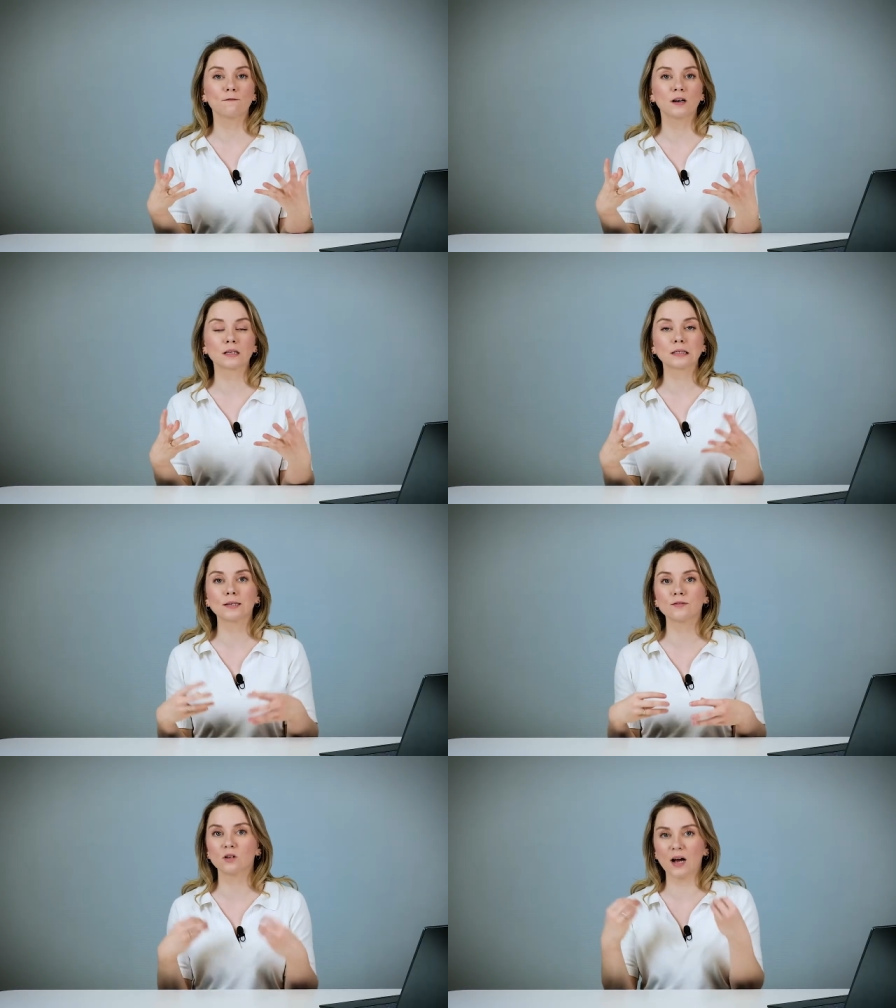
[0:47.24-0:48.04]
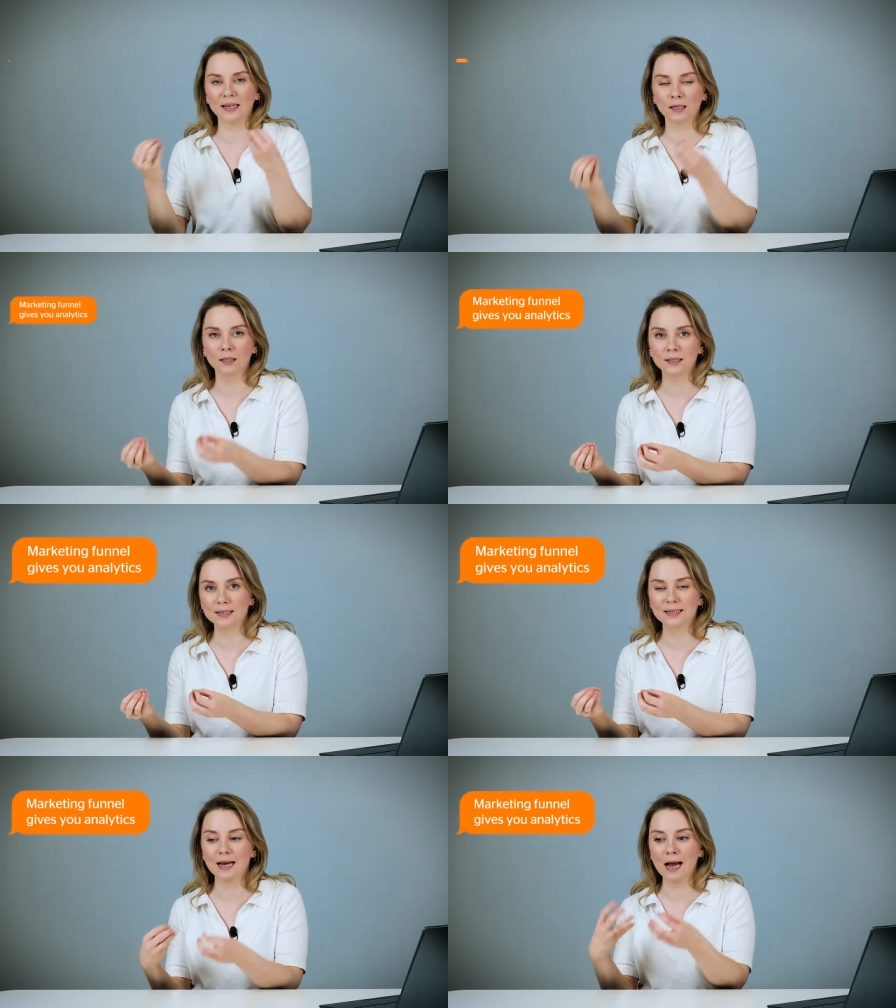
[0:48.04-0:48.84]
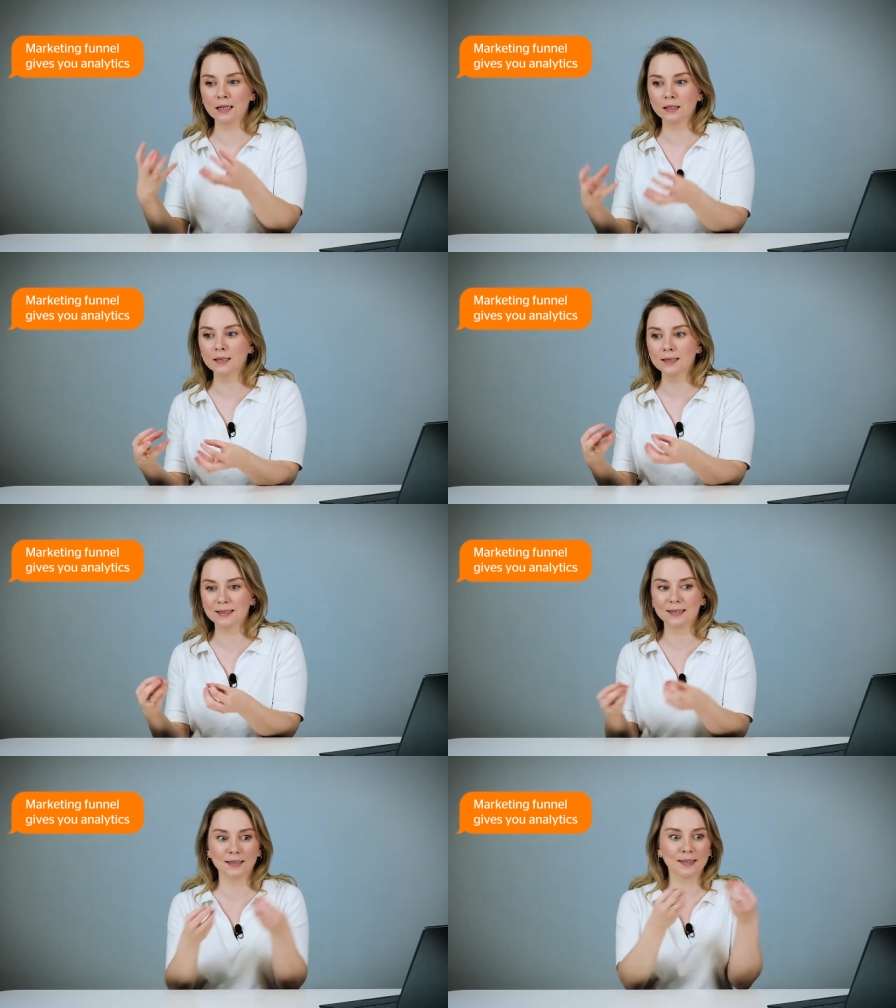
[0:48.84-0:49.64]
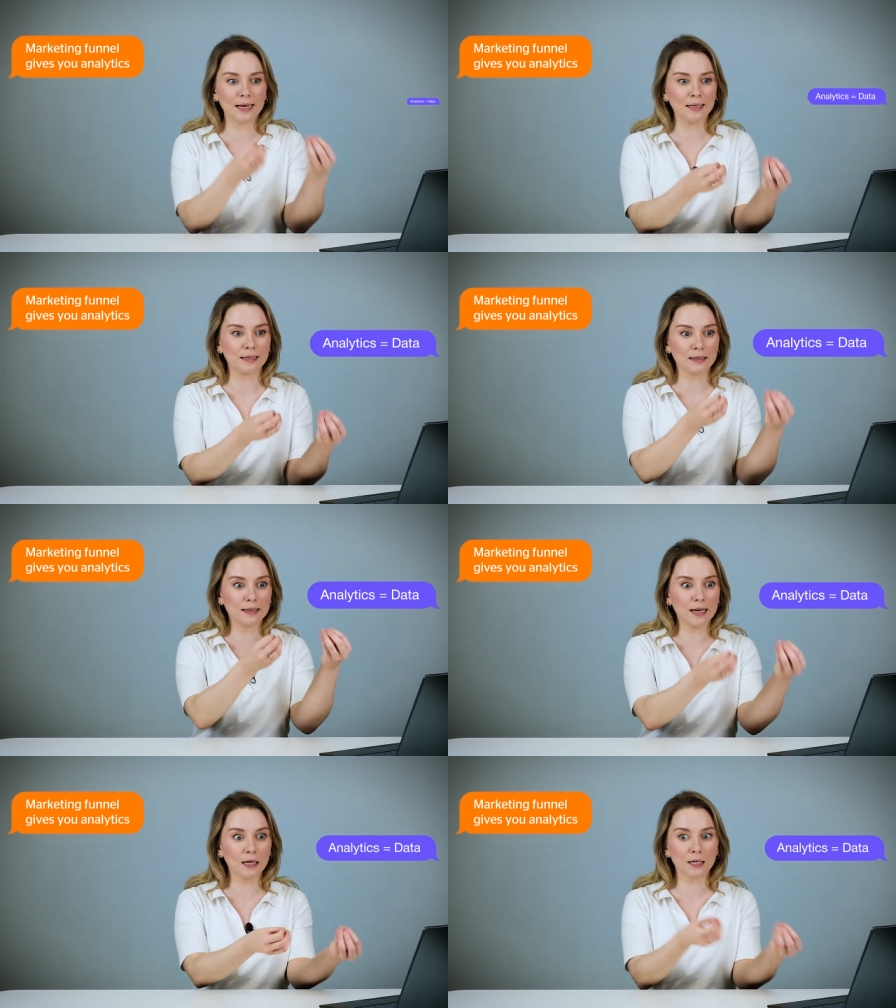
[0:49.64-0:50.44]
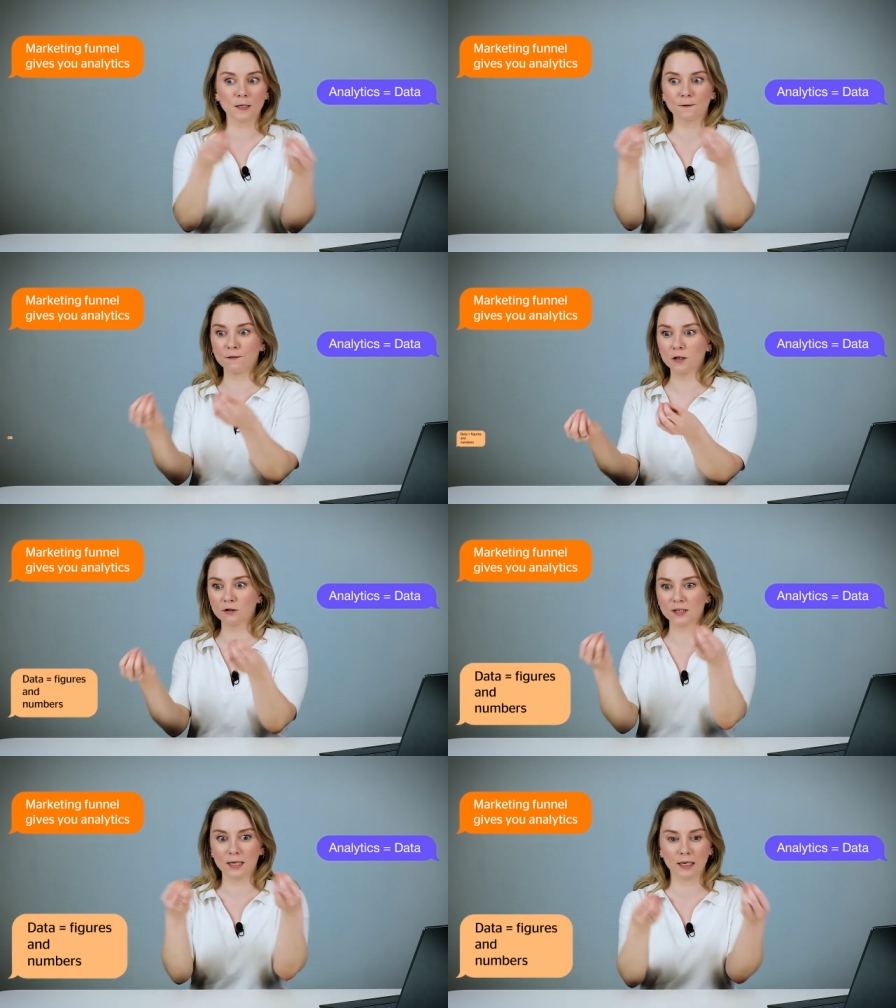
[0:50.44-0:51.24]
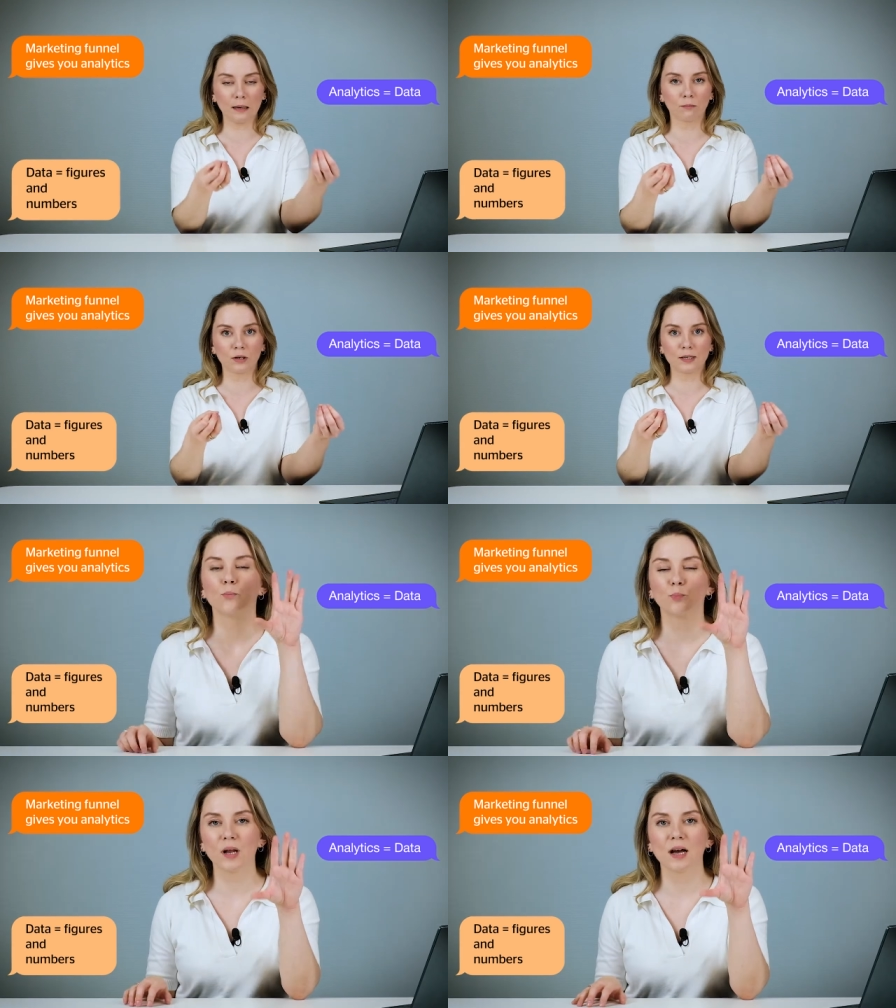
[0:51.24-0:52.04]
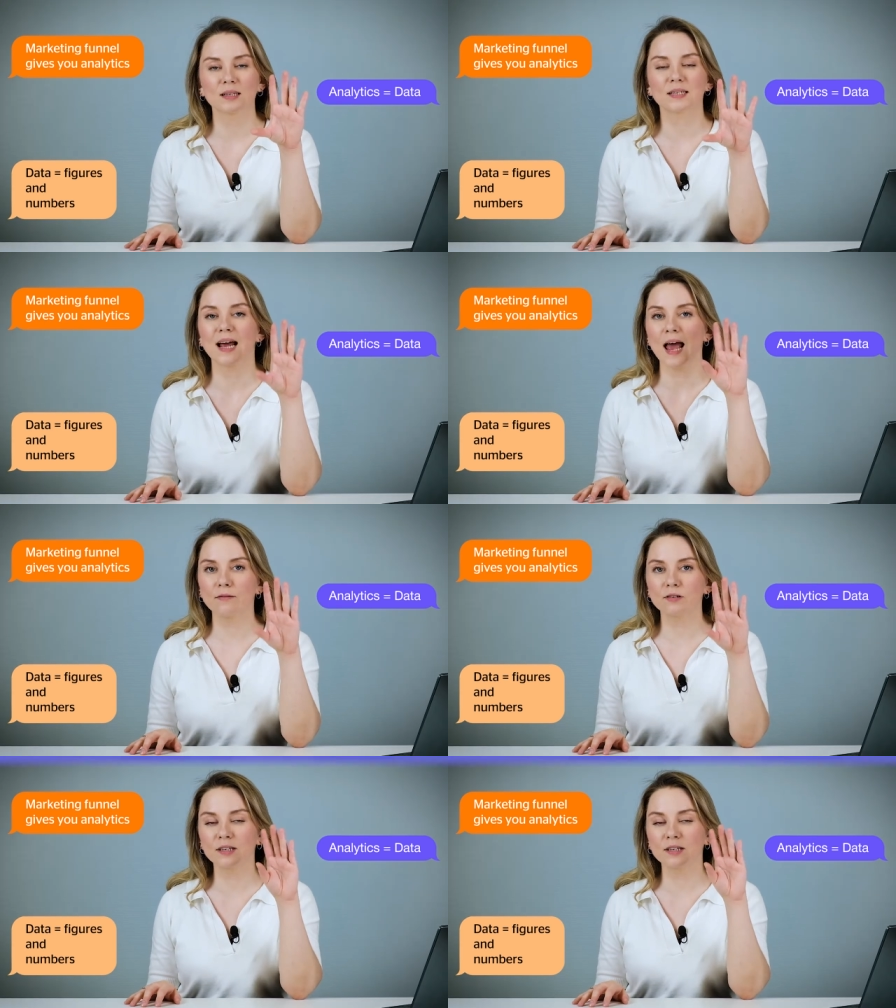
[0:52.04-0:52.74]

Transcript: funnel gives you analytics. Analytics is data. Data is figures and numbers. Plus, every